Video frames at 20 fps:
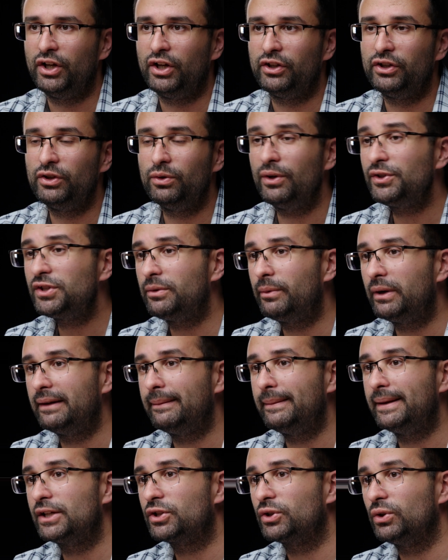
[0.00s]
You also want to
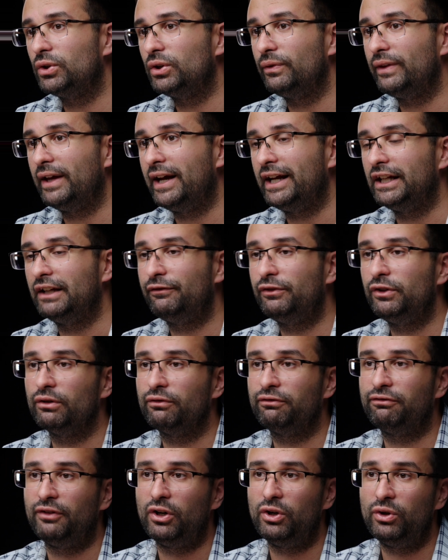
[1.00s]
make sure that if your
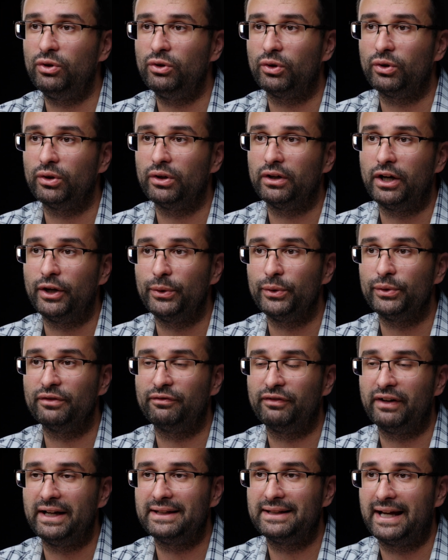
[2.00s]
phone or other
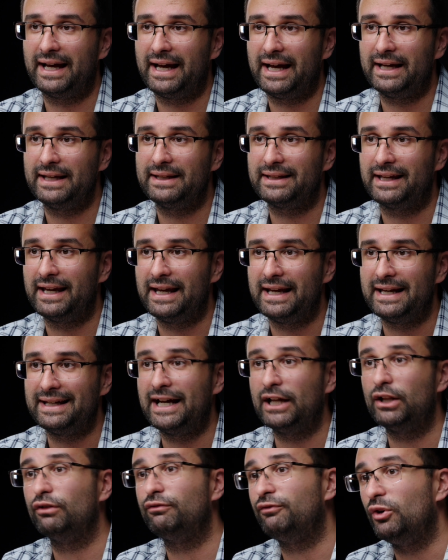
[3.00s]
device has a
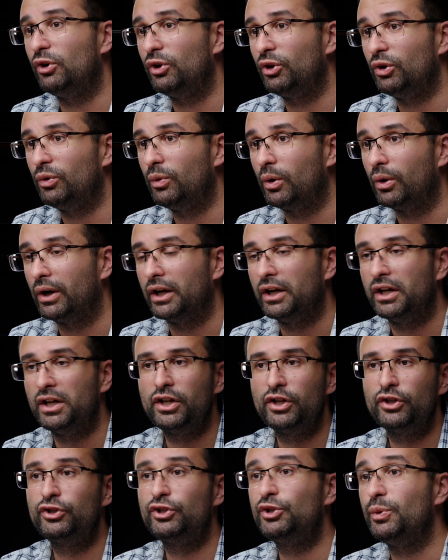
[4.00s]
telephoto or a
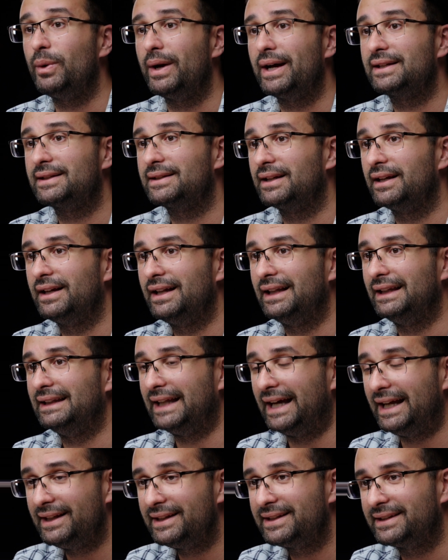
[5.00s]
2x
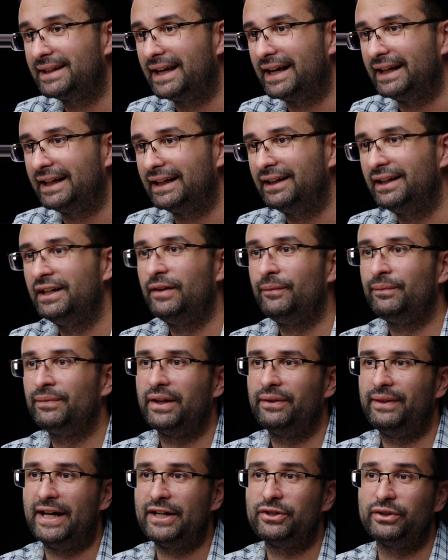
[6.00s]
lens setting,
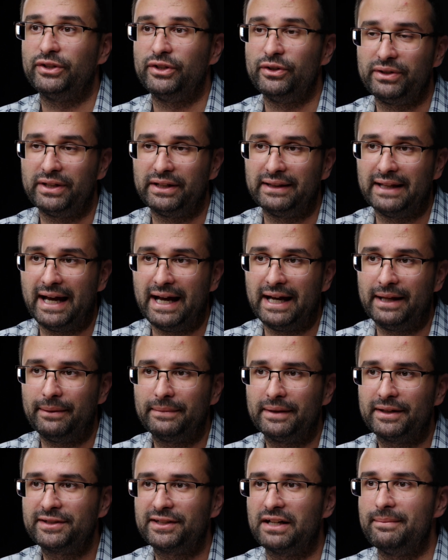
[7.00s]
that you're using that.
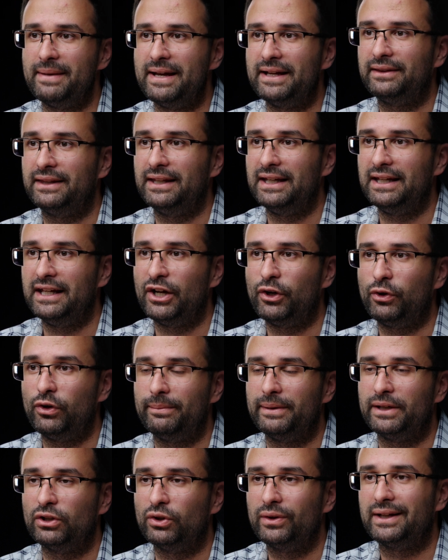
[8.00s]
It's going to make the
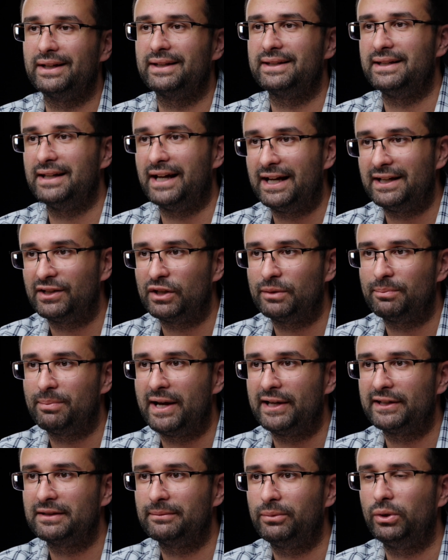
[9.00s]
equipment look as nice as
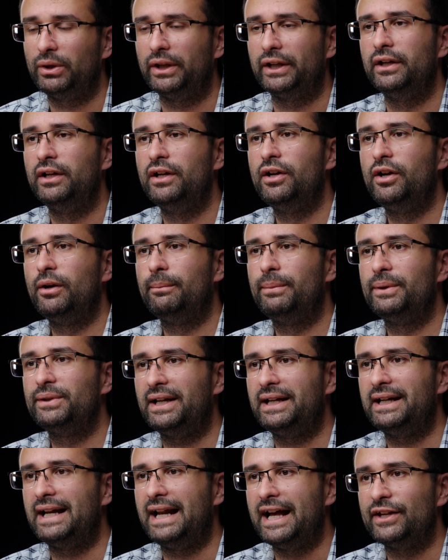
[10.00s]
possible and
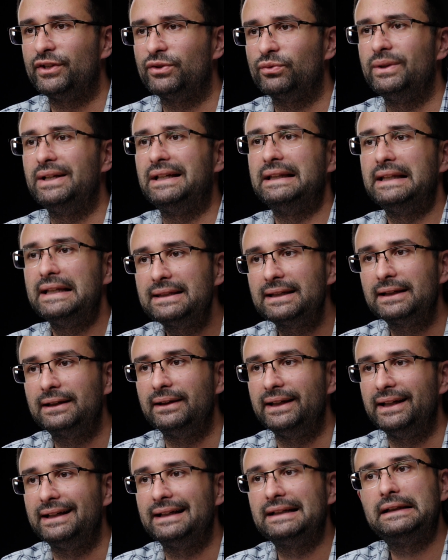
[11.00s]
present it as
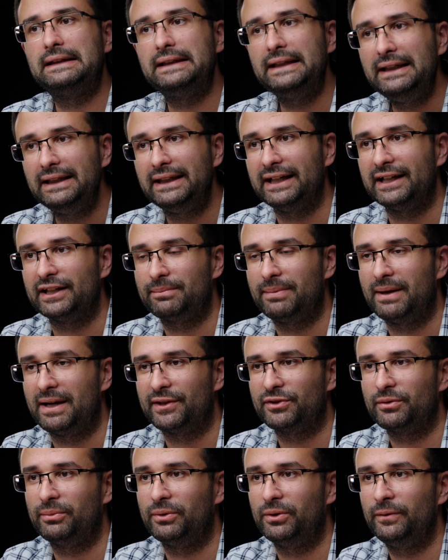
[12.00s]
realistically and cleanly as
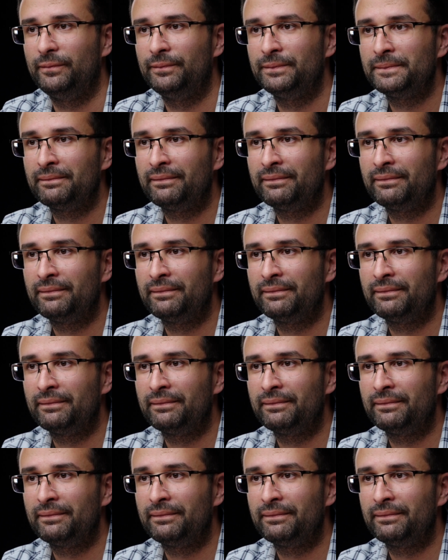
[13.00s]
possible.